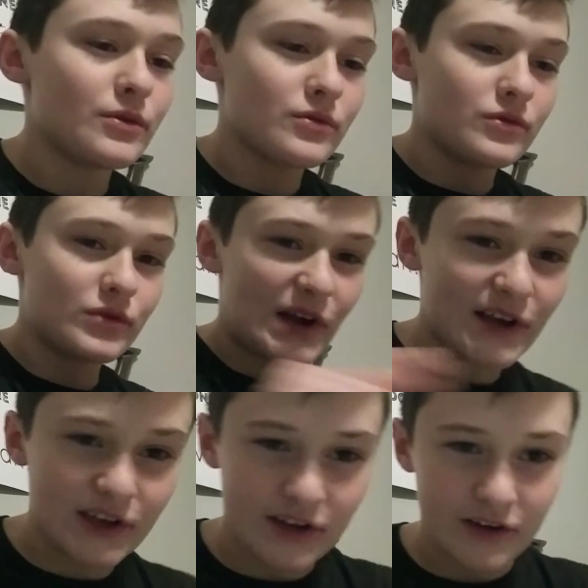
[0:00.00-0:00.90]

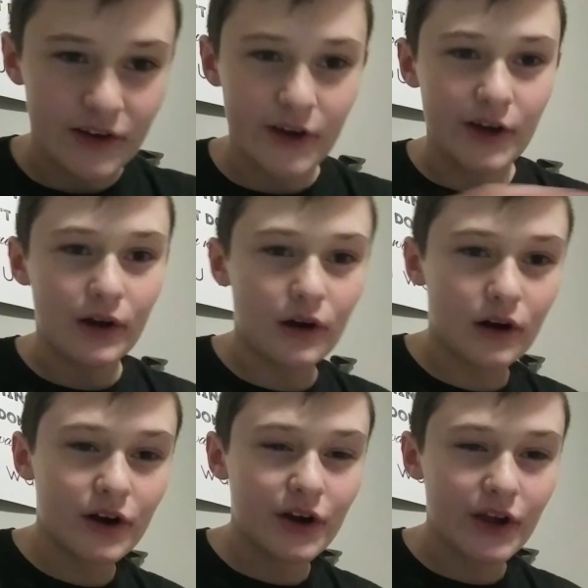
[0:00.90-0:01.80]
Ryan.
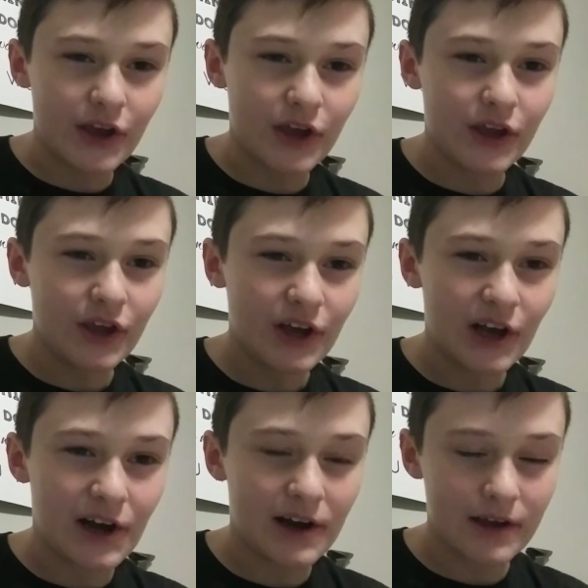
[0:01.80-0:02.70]
R A
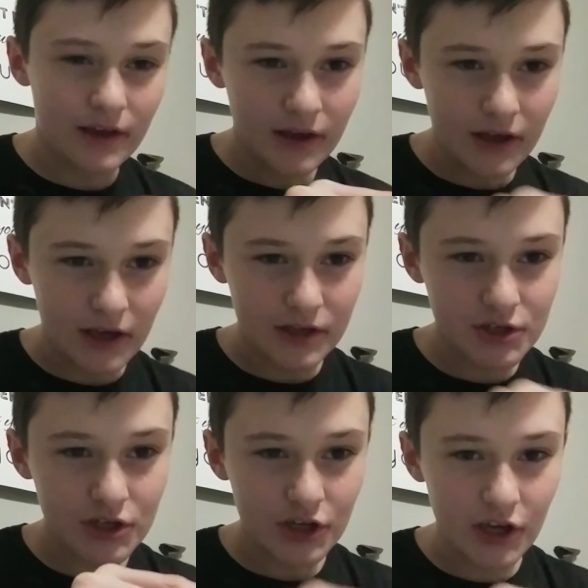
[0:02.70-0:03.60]
I
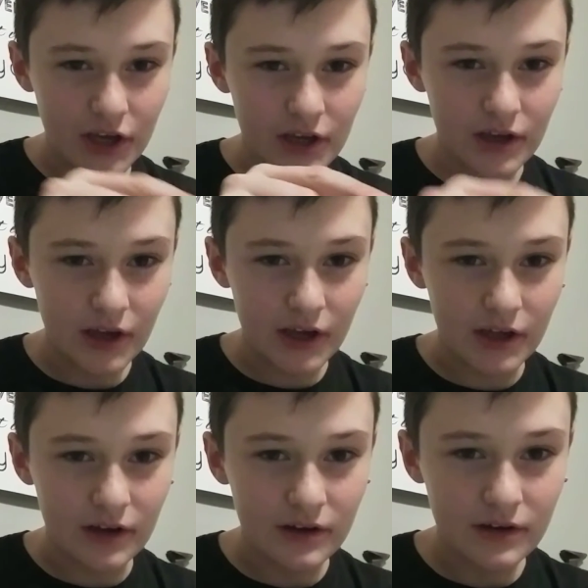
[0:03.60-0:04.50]
H A
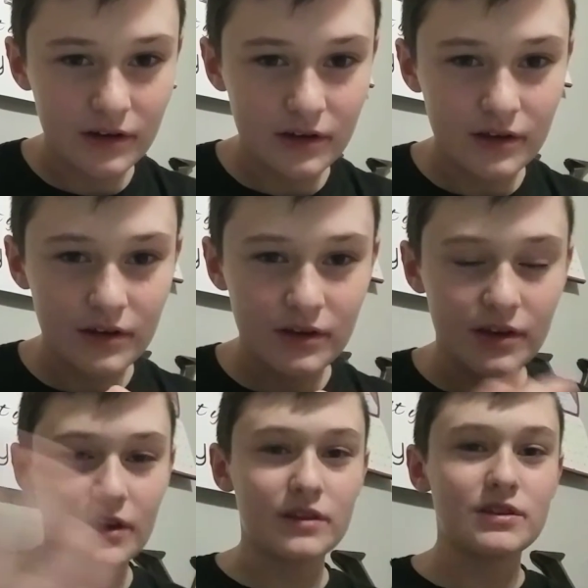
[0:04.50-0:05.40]
N.
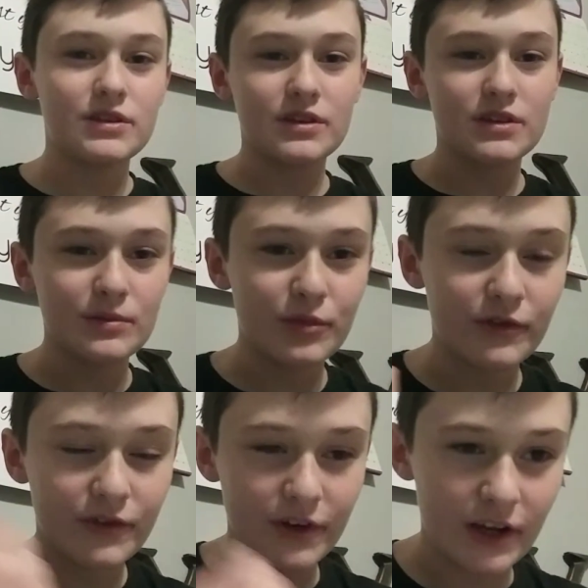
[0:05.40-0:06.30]
It's just simple
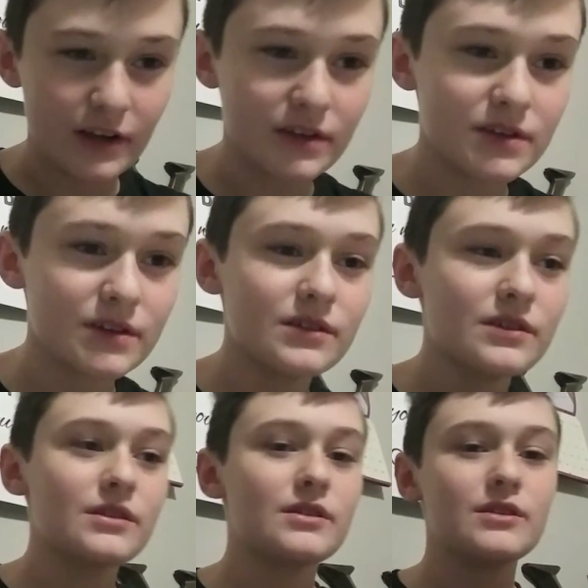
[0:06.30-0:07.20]
phonetics.
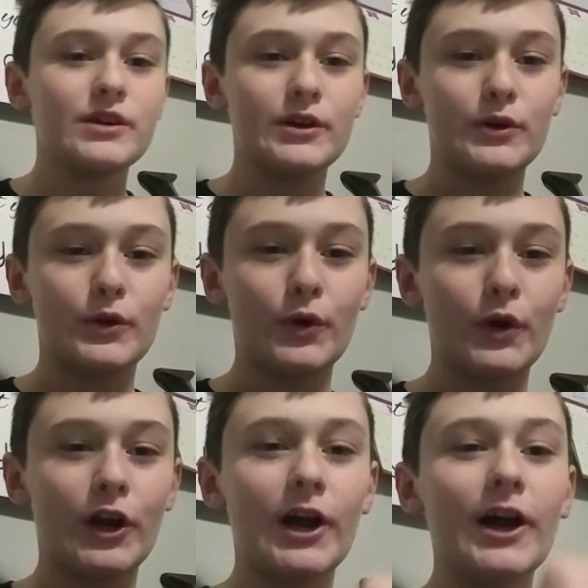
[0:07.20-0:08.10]

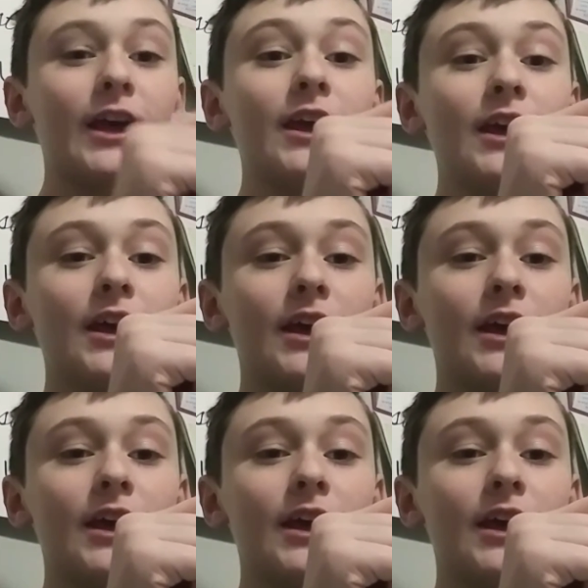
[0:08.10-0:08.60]
Rye